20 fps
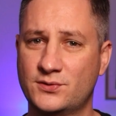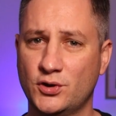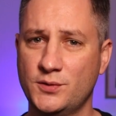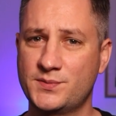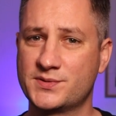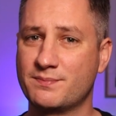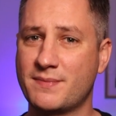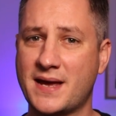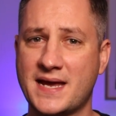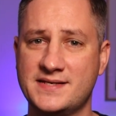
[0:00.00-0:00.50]

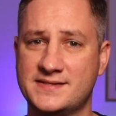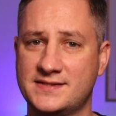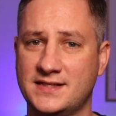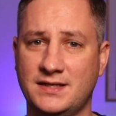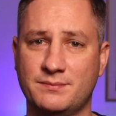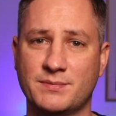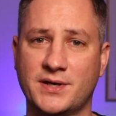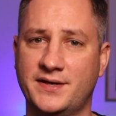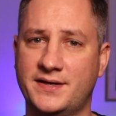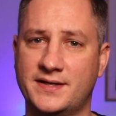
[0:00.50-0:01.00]
groups may
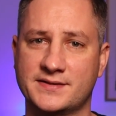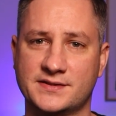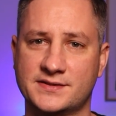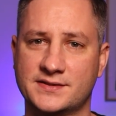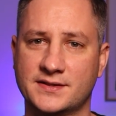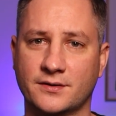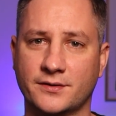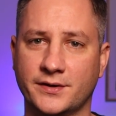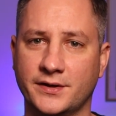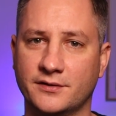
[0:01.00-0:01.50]
seem
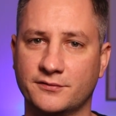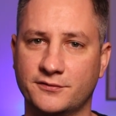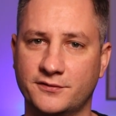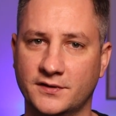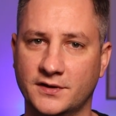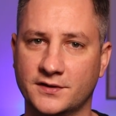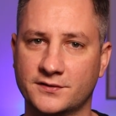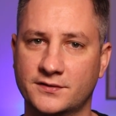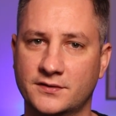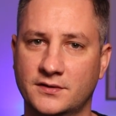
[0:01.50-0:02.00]
unnecessary at
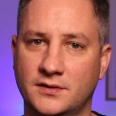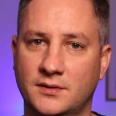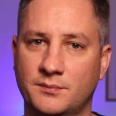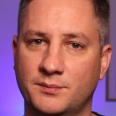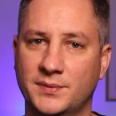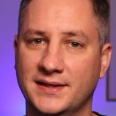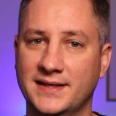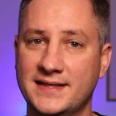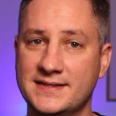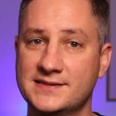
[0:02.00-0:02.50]
first,
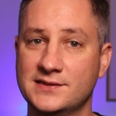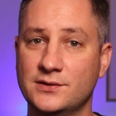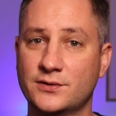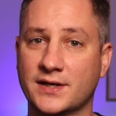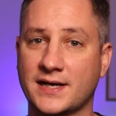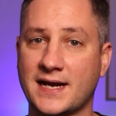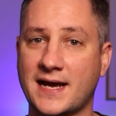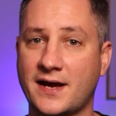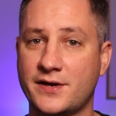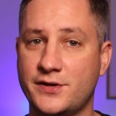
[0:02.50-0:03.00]
but let's
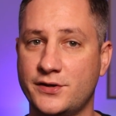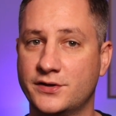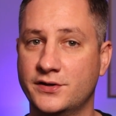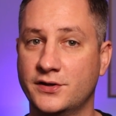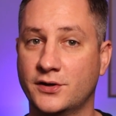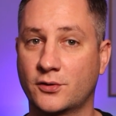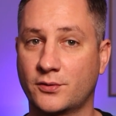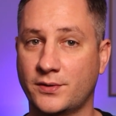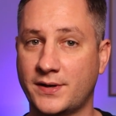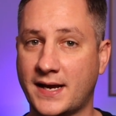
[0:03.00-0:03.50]
look at how you
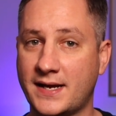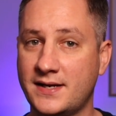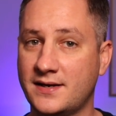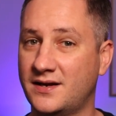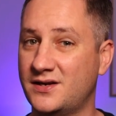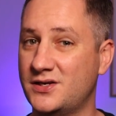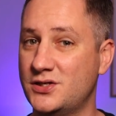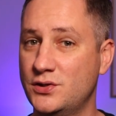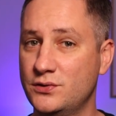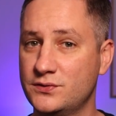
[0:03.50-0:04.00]
can create
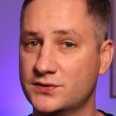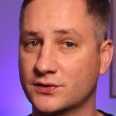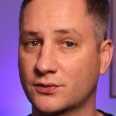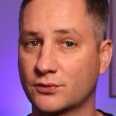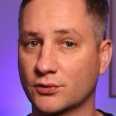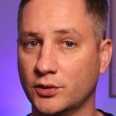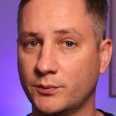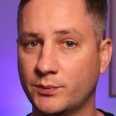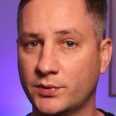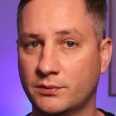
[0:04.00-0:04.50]
and use a
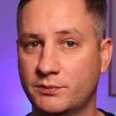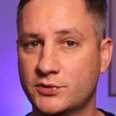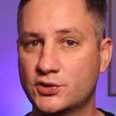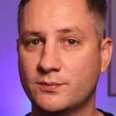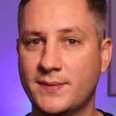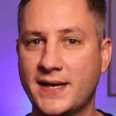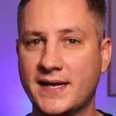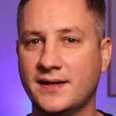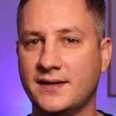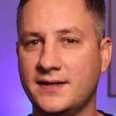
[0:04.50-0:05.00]
group, which
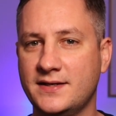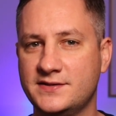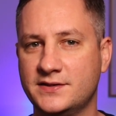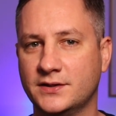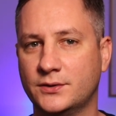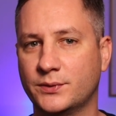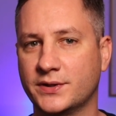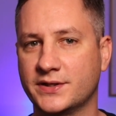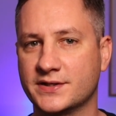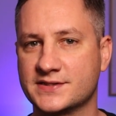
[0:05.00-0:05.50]
will make it
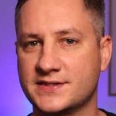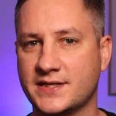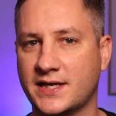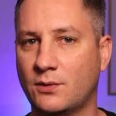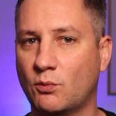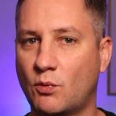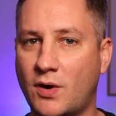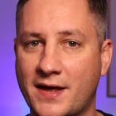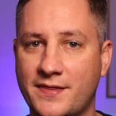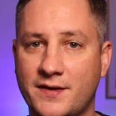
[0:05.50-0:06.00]
easier to
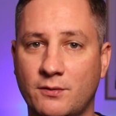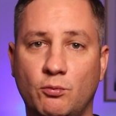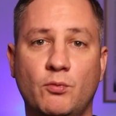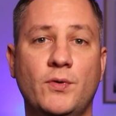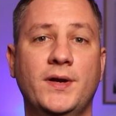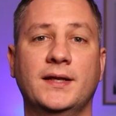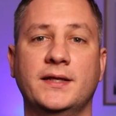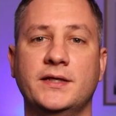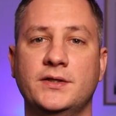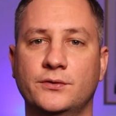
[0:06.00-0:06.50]
understand why they're
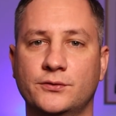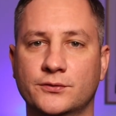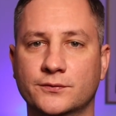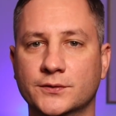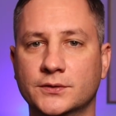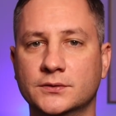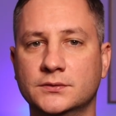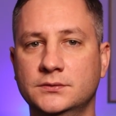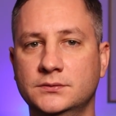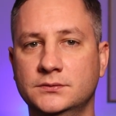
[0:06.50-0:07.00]
really
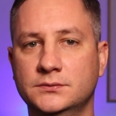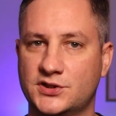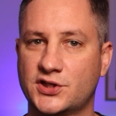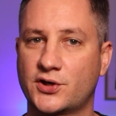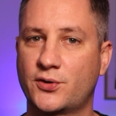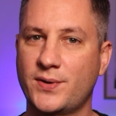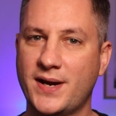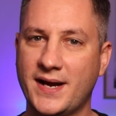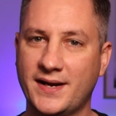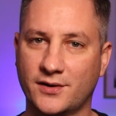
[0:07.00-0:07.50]
useful.
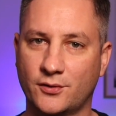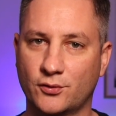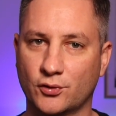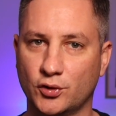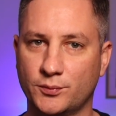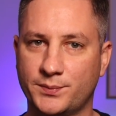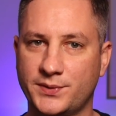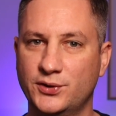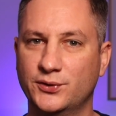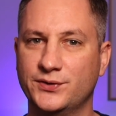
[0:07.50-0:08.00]
To create a
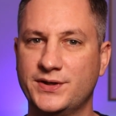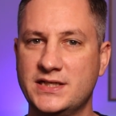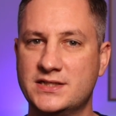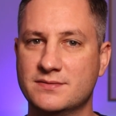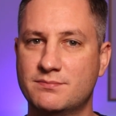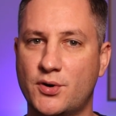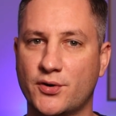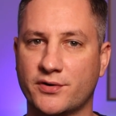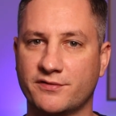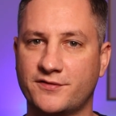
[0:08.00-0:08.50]
group, you'll need
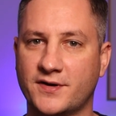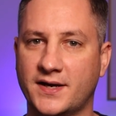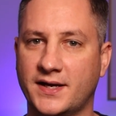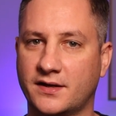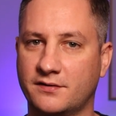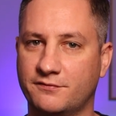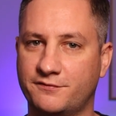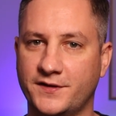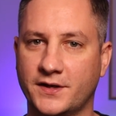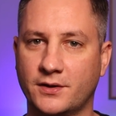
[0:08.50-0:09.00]
to modify
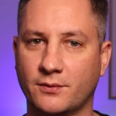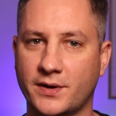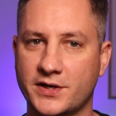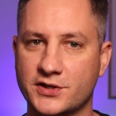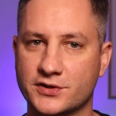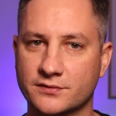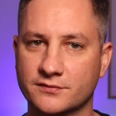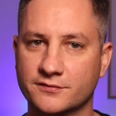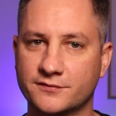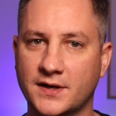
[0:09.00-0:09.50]
a
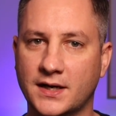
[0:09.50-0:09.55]
configuration